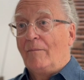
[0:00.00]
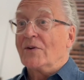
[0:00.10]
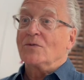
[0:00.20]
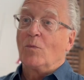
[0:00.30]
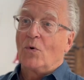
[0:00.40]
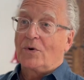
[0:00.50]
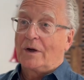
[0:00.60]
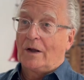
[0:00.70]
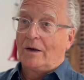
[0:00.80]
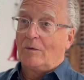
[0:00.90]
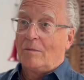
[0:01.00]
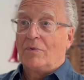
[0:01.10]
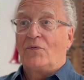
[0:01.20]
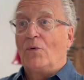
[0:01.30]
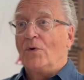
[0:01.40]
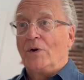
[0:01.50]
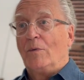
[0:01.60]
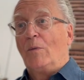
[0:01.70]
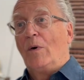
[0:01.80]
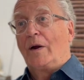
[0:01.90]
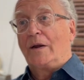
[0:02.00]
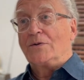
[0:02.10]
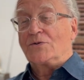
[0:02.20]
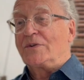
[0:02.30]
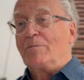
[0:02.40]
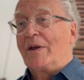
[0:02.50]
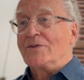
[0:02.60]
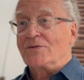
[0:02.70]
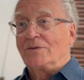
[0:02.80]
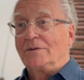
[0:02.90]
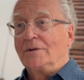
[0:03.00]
as a watercolor, when before you were working in pencil.